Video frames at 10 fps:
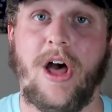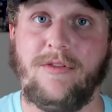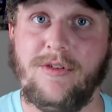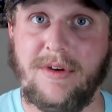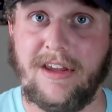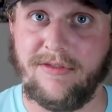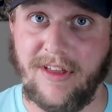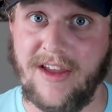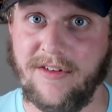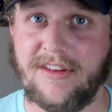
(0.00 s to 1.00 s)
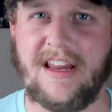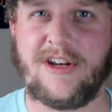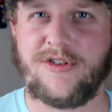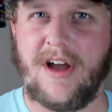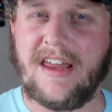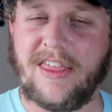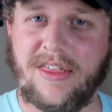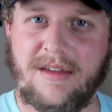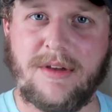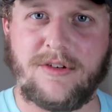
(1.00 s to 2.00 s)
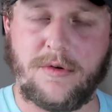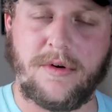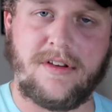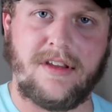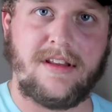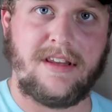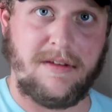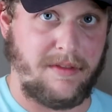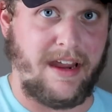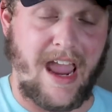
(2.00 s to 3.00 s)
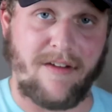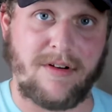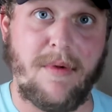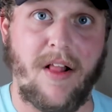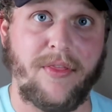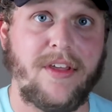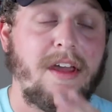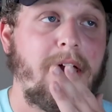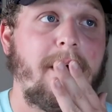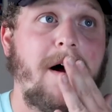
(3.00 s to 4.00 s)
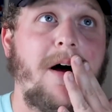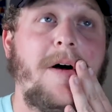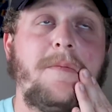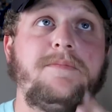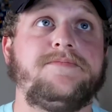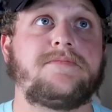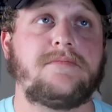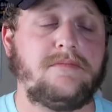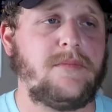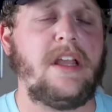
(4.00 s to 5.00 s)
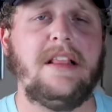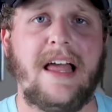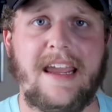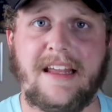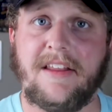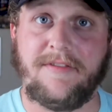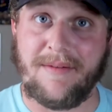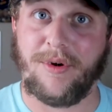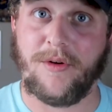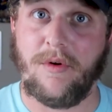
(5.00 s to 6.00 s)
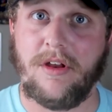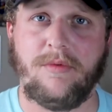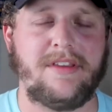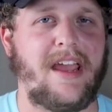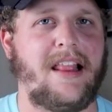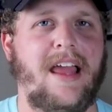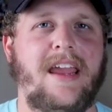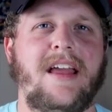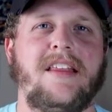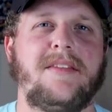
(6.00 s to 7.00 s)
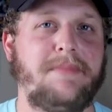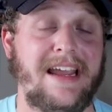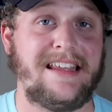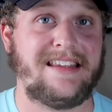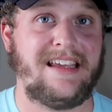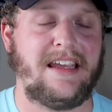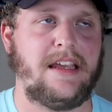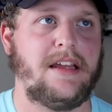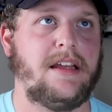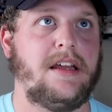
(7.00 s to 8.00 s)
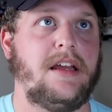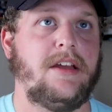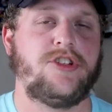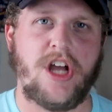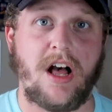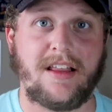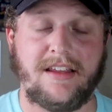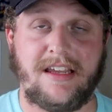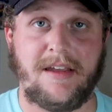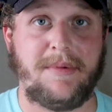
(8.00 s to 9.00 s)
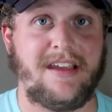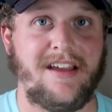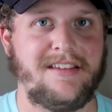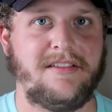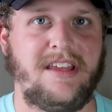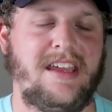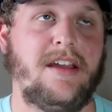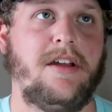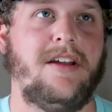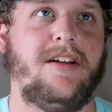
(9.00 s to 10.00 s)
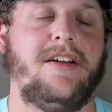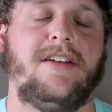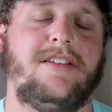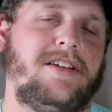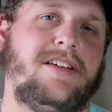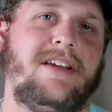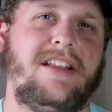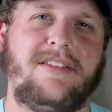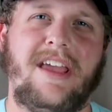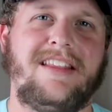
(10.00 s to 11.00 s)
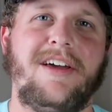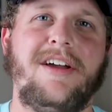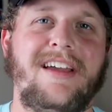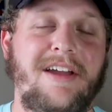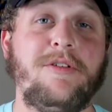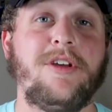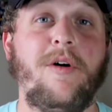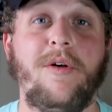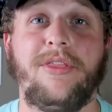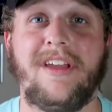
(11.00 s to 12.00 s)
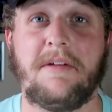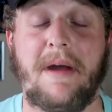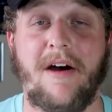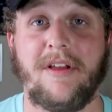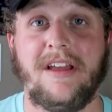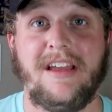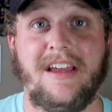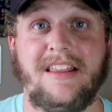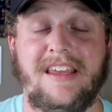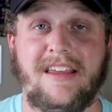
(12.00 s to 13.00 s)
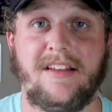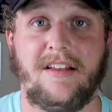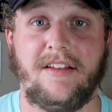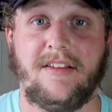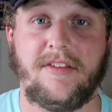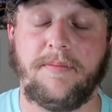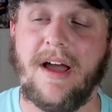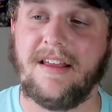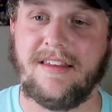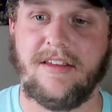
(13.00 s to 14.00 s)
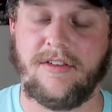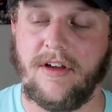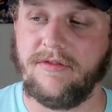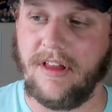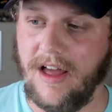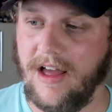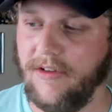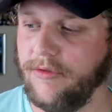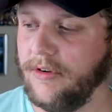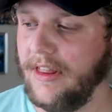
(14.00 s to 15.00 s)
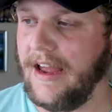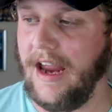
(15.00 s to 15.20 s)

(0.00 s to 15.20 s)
of unique flavors, and they try to theme it towards every month. Like the February one was a spicy chocolatey because of it was a whole thing about the spices of love, or